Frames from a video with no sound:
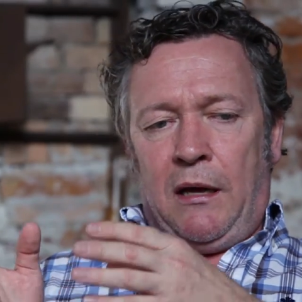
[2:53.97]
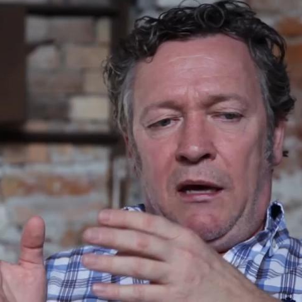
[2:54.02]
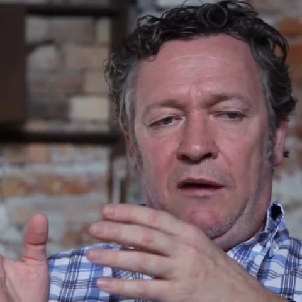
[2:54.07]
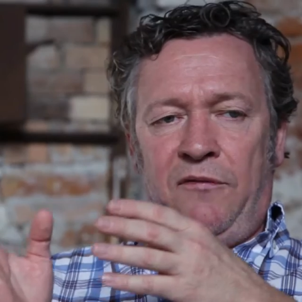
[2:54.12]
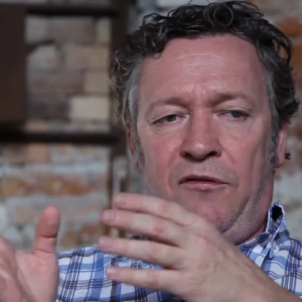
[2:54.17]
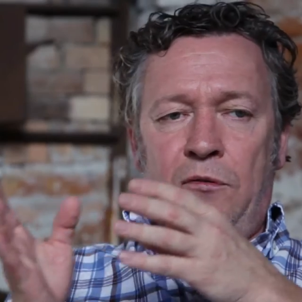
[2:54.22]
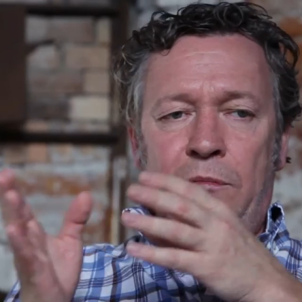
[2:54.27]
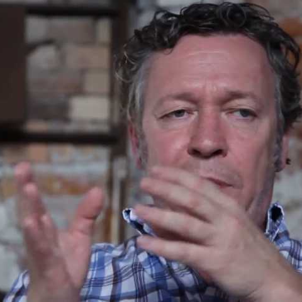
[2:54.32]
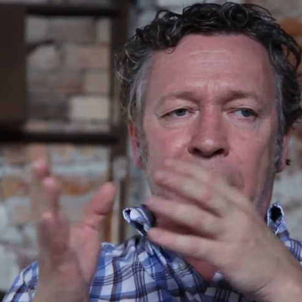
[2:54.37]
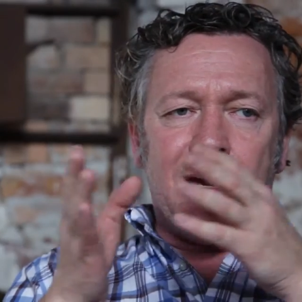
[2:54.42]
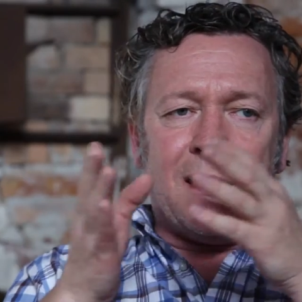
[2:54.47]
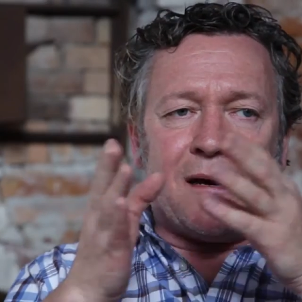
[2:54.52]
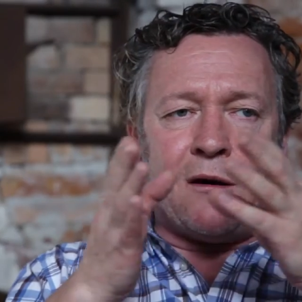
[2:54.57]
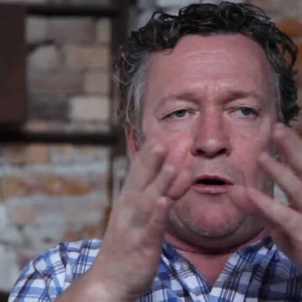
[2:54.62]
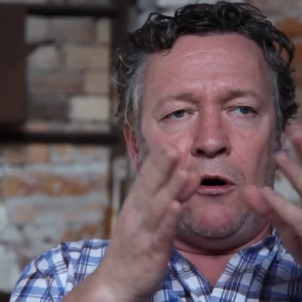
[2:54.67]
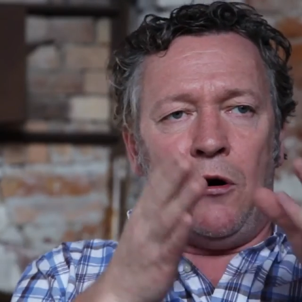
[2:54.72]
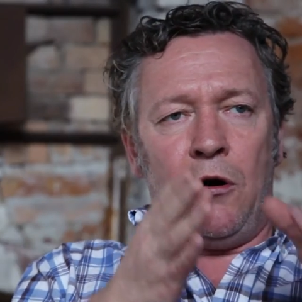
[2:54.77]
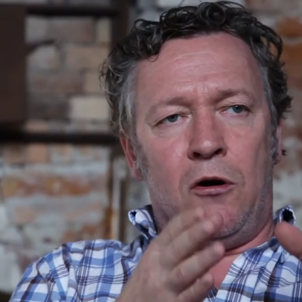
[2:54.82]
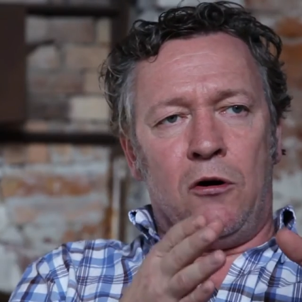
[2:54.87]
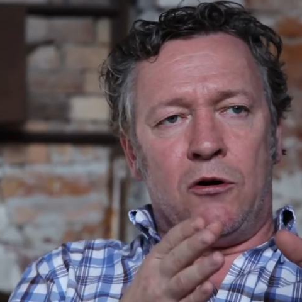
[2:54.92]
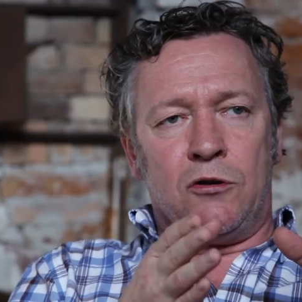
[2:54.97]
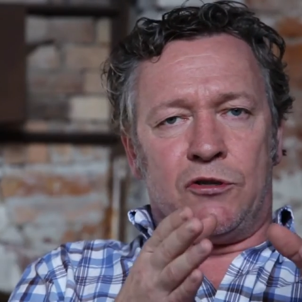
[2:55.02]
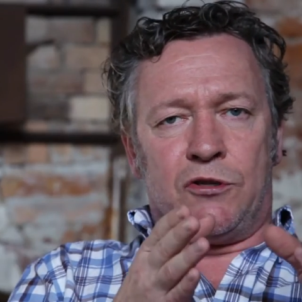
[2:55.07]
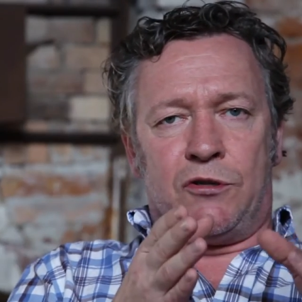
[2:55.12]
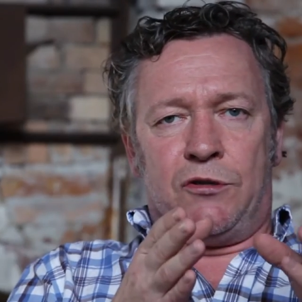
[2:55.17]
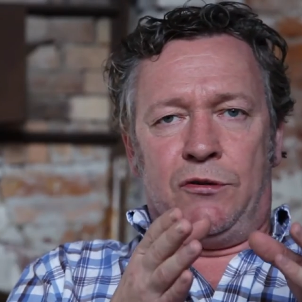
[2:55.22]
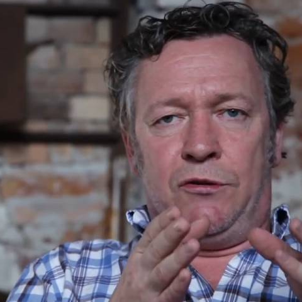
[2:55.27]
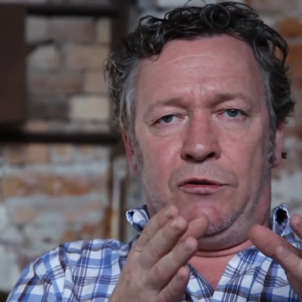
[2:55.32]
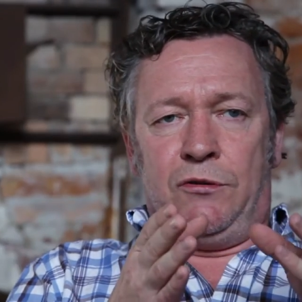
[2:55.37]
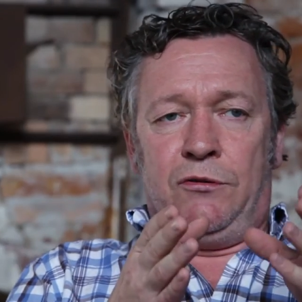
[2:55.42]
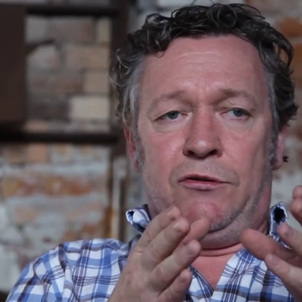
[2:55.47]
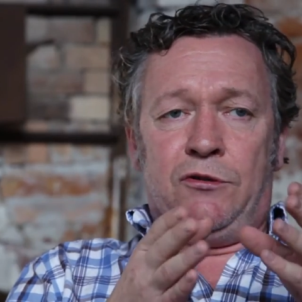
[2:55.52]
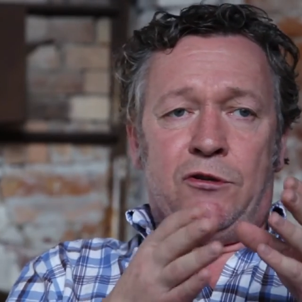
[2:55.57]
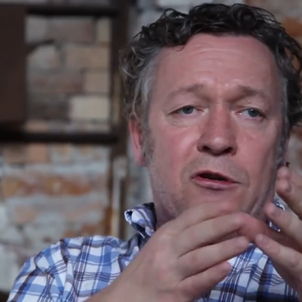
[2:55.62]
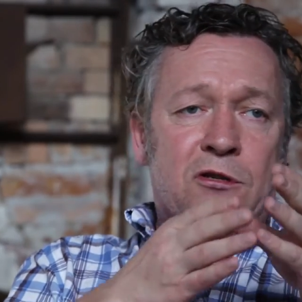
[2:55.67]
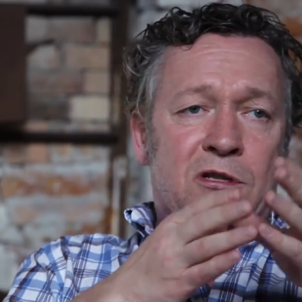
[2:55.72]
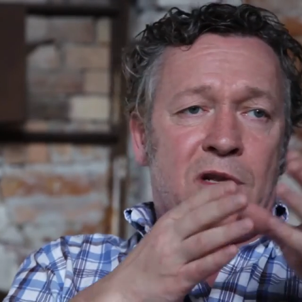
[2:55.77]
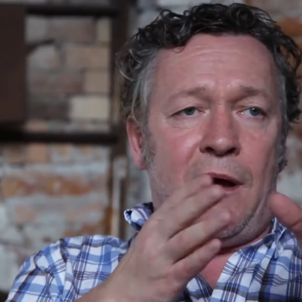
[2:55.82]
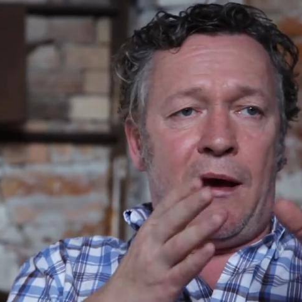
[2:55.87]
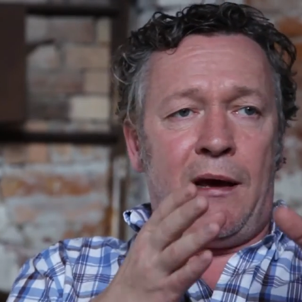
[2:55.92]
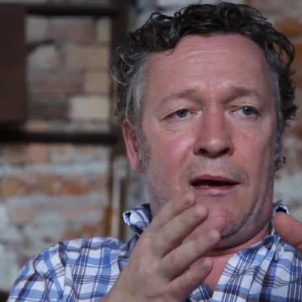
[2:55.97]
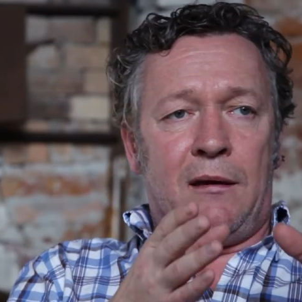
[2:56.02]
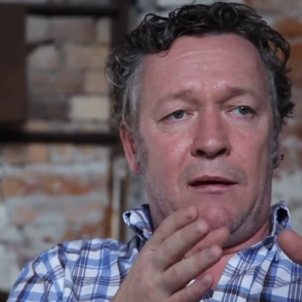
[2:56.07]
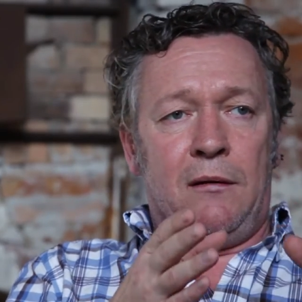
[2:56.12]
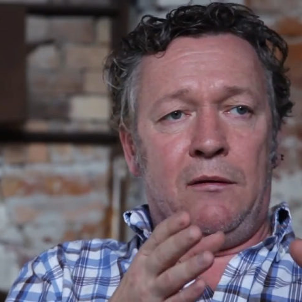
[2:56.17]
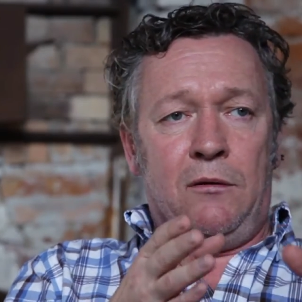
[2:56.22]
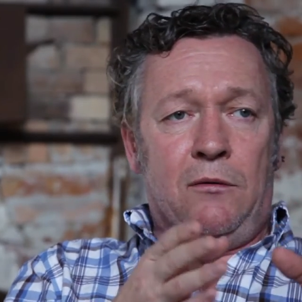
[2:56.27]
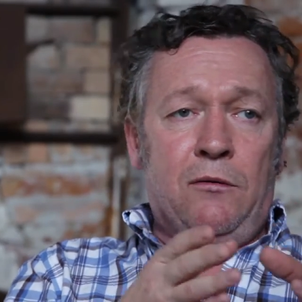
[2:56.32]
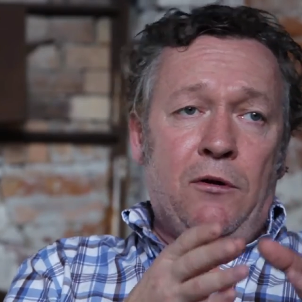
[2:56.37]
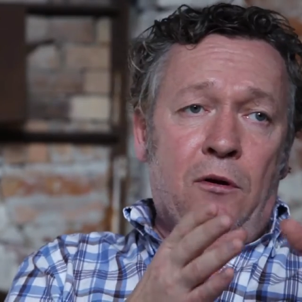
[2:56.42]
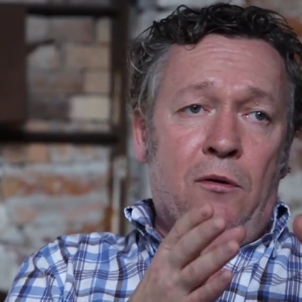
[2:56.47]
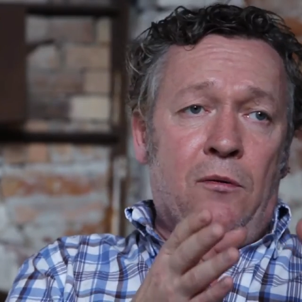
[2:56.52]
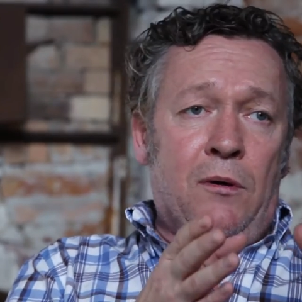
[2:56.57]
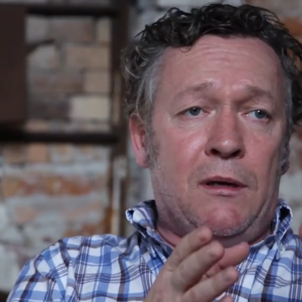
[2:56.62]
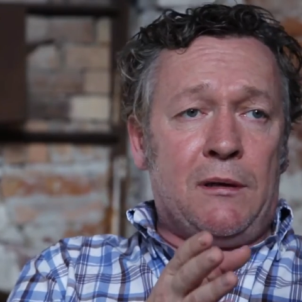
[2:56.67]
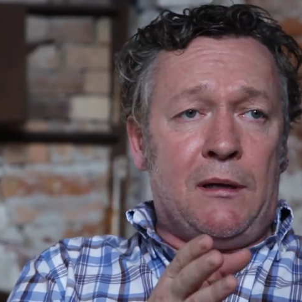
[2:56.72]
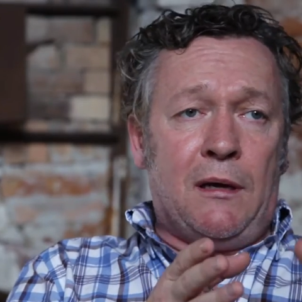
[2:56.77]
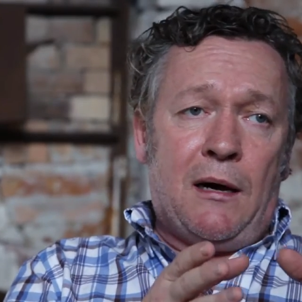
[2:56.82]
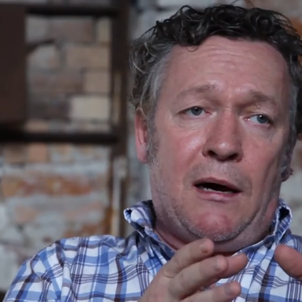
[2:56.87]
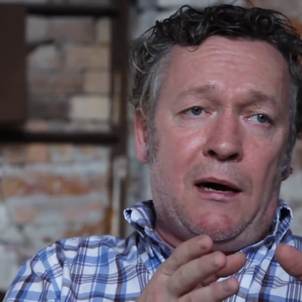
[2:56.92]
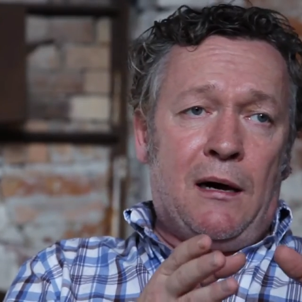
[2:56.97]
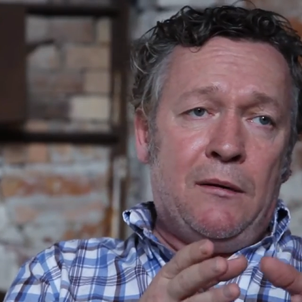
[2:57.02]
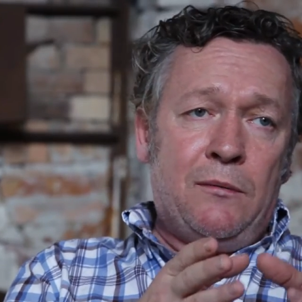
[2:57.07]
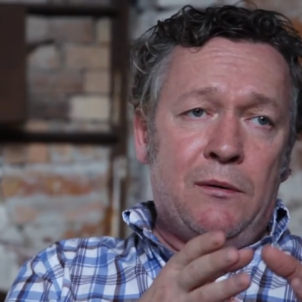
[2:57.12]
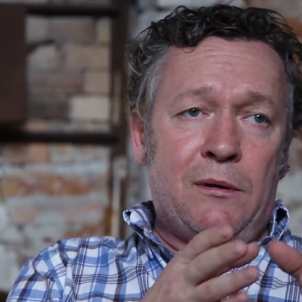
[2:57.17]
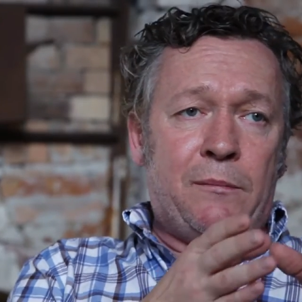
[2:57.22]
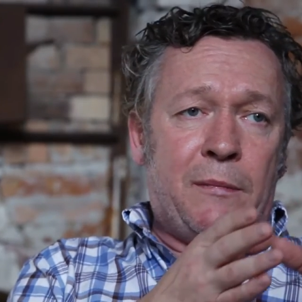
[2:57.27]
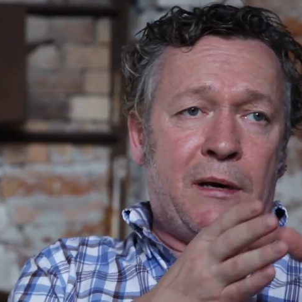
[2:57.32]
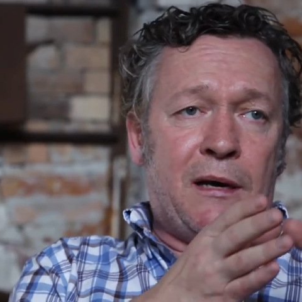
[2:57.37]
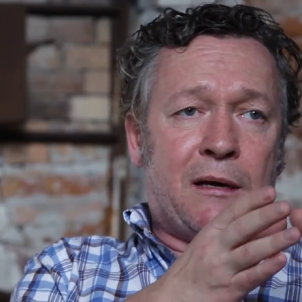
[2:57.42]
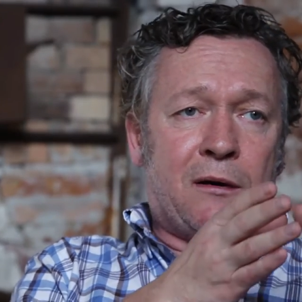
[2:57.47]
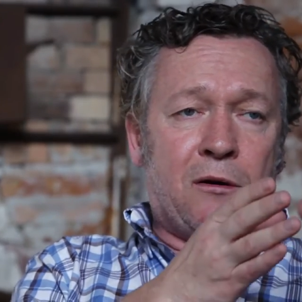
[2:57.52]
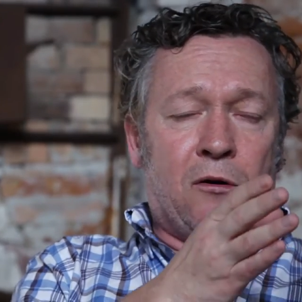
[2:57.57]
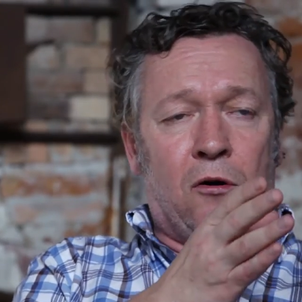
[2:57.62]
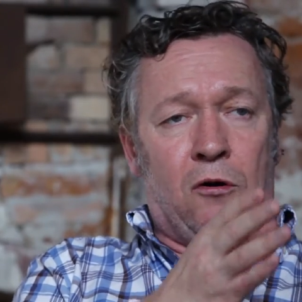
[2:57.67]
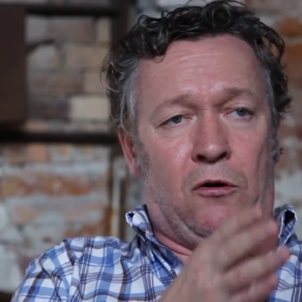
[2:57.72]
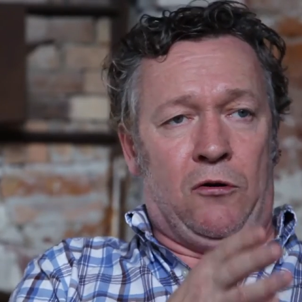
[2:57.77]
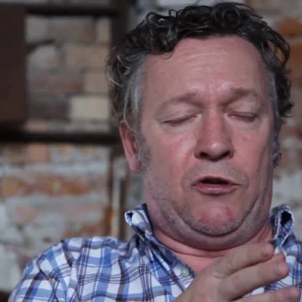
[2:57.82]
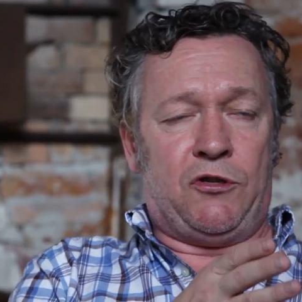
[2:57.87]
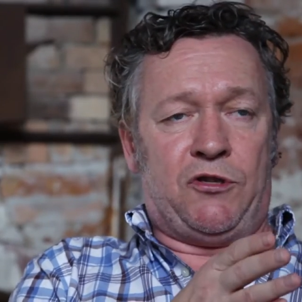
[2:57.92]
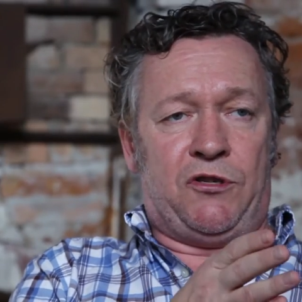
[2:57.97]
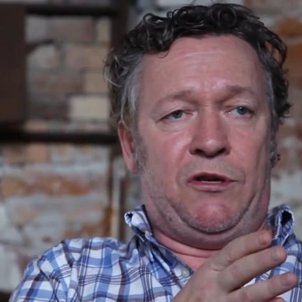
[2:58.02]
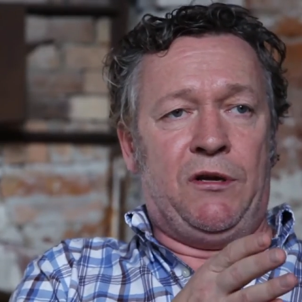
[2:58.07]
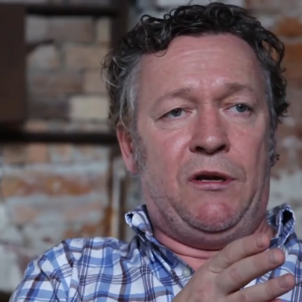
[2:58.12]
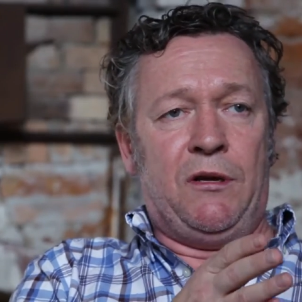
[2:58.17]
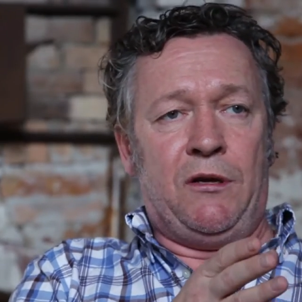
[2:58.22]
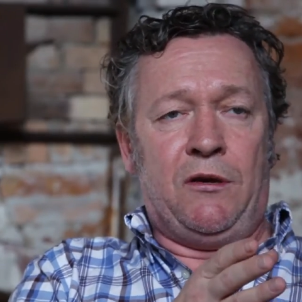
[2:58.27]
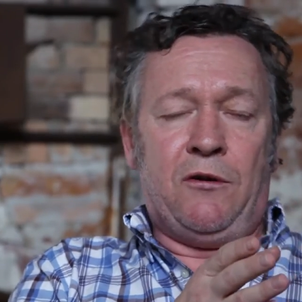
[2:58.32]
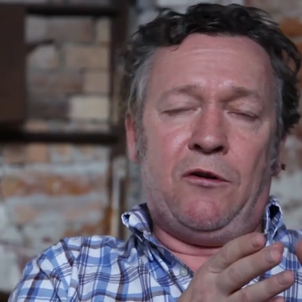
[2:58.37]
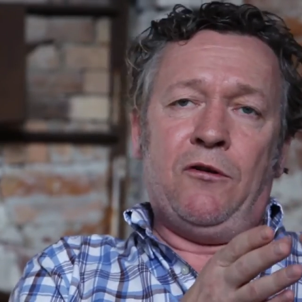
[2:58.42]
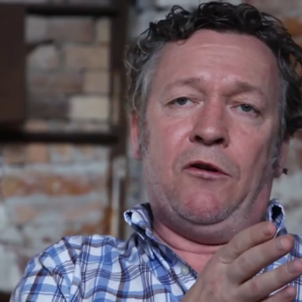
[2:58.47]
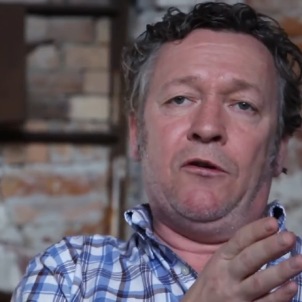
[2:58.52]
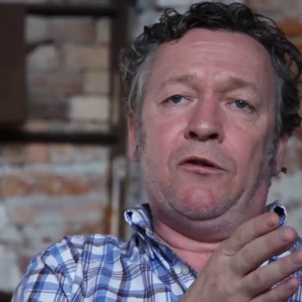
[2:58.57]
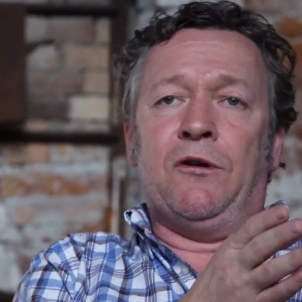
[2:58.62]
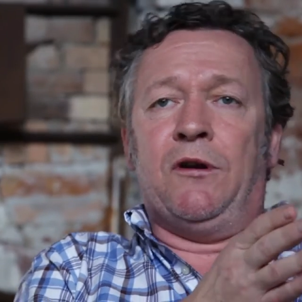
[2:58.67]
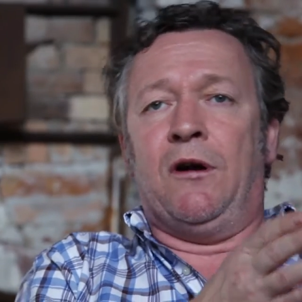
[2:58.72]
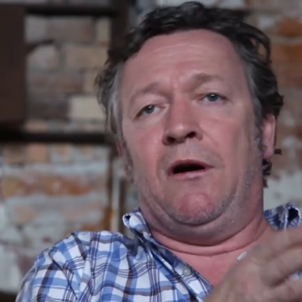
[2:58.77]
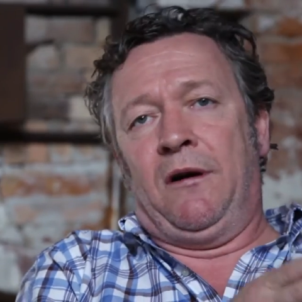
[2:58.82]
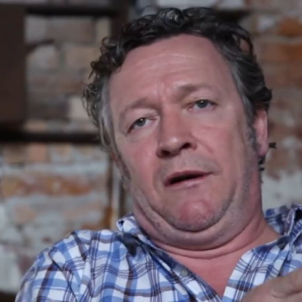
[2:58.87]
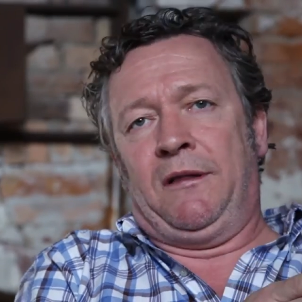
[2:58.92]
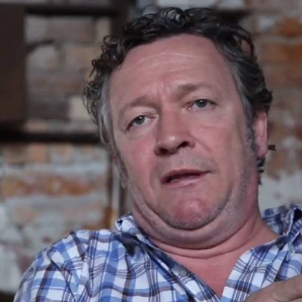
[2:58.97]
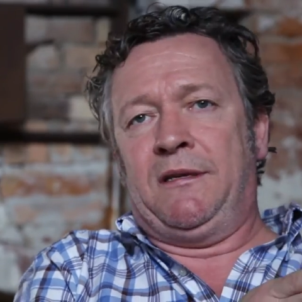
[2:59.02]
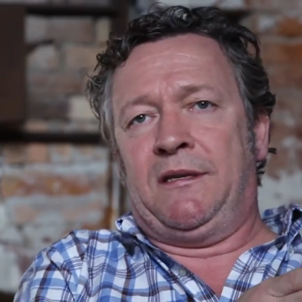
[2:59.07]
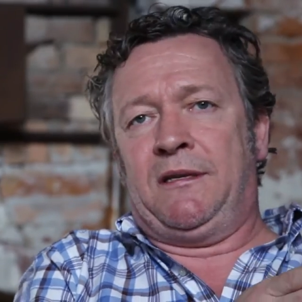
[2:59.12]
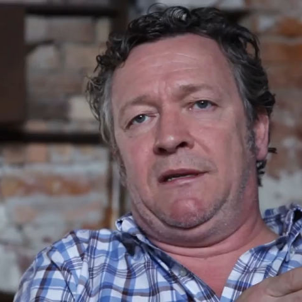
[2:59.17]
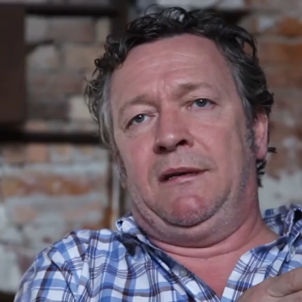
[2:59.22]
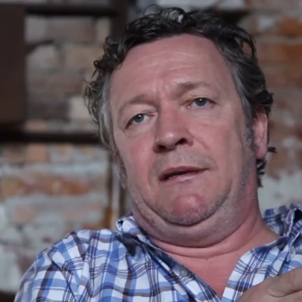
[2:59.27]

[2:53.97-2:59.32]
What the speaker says: If you make a horse, just like, you know what, I will make a horse, you're not an artist.